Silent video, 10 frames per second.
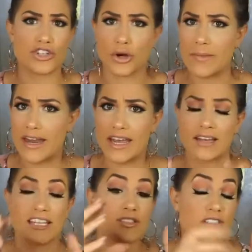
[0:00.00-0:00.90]
Duromedic,
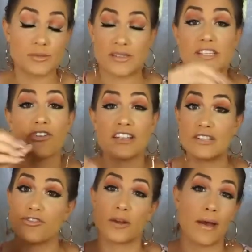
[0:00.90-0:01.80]
like specific
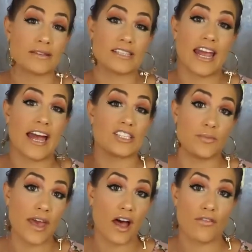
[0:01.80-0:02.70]
different amounts that I had to
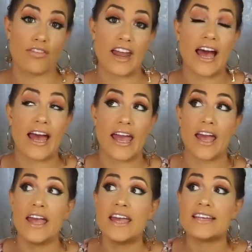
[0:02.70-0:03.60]
pay off that I